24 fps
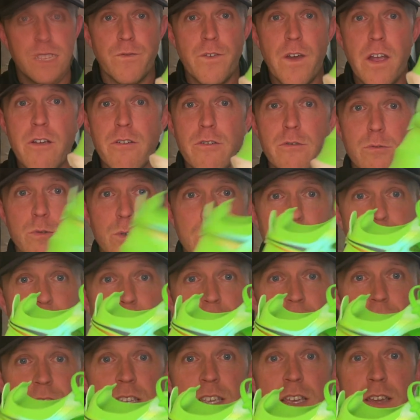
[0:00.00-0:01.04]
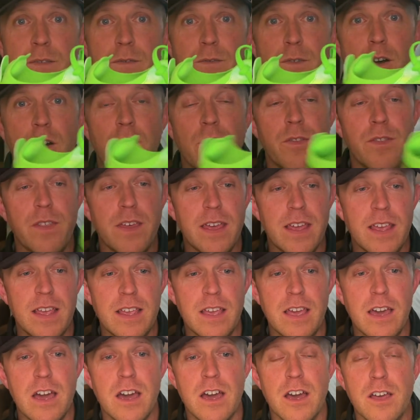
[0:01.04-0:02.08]
very responsive on the
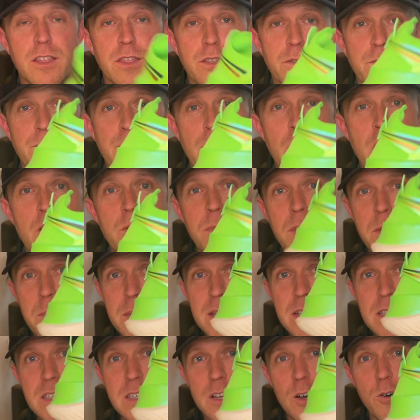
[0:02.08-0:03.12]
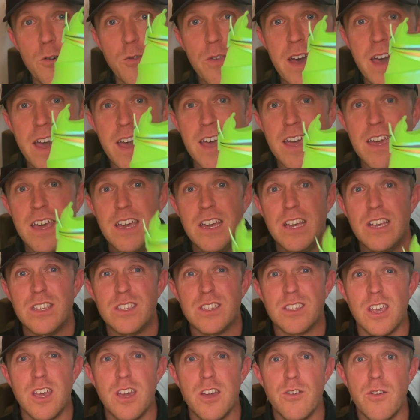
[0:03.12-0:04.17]
foam, the midsole there.
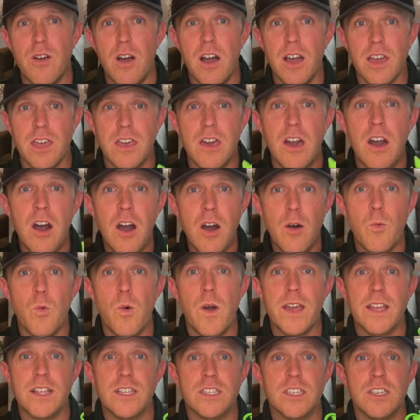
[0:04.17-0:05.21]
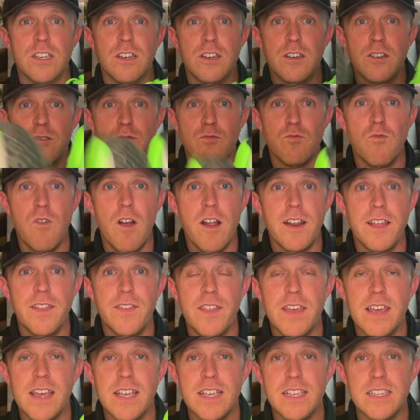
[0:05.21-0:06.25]
So I can't wait to run in
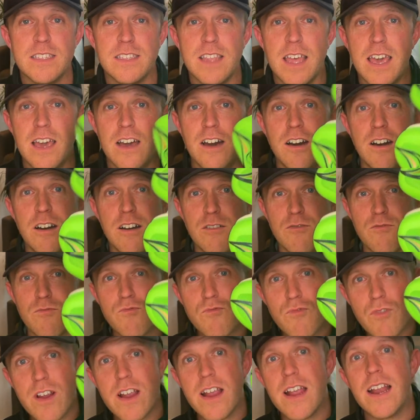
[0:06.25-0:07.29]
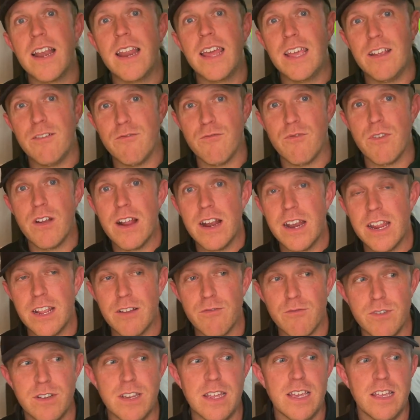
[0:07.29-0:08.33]
these. They are really, really
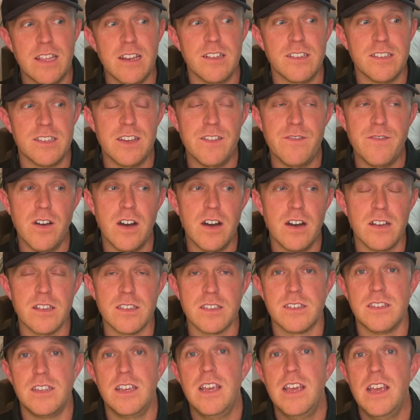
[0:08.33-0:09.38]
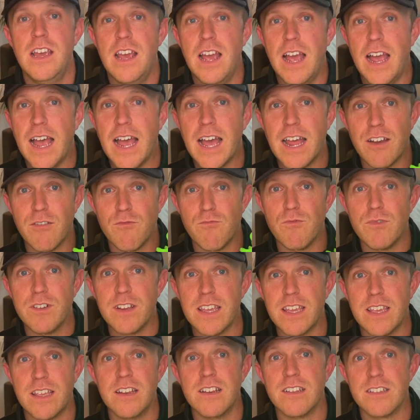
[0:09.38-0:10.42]
ridiculously fast and
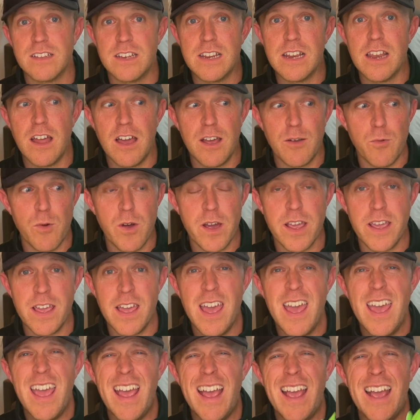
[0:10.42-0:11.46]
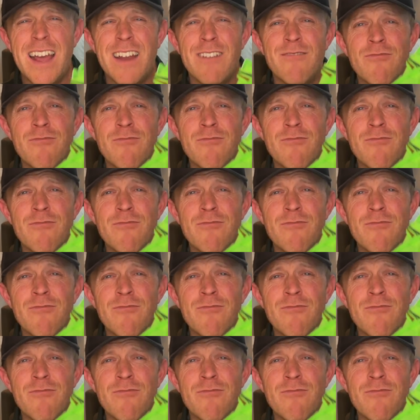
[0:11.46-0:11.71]
ridiculously lightweight. And